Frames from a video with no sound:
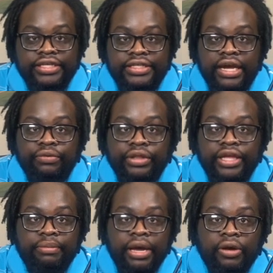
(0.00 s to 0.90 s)
not really
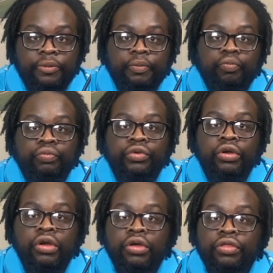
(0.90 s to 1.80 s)
about
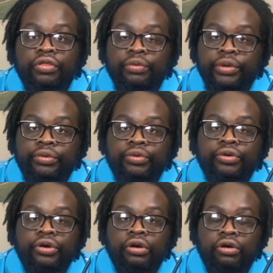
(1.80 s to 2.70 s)
the
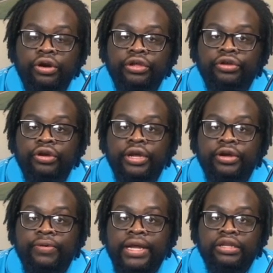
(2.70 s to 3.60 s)
recruiter or your
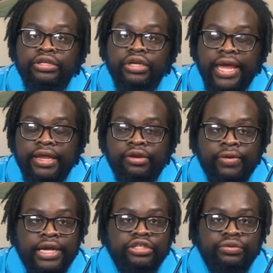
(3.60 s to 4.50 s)

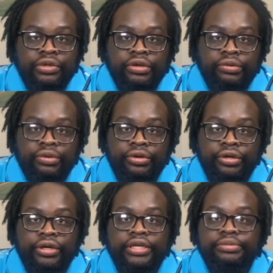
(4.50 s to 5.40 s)
interaction with the
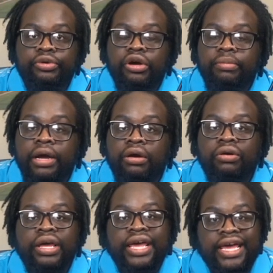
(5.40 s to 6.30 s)
recruiter. Is more about,
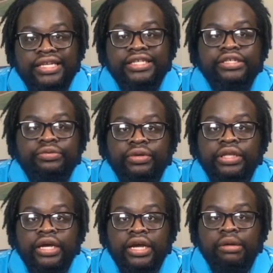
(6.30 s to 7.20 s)
is this
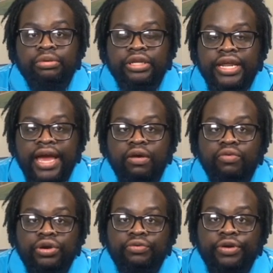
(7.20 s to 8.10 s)
really a company that I
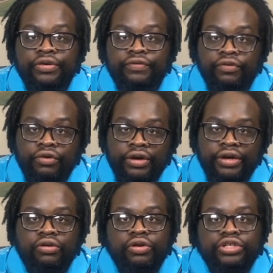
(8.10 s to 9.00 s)
want to work for?
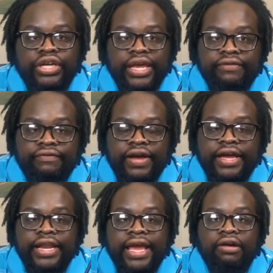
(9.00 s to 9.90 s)
Of course, you can't
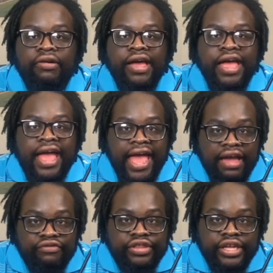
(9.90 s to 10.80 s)
find out
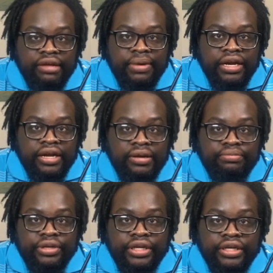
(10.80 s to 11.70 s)
everything about a
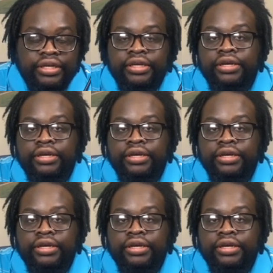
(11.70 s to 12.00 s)
company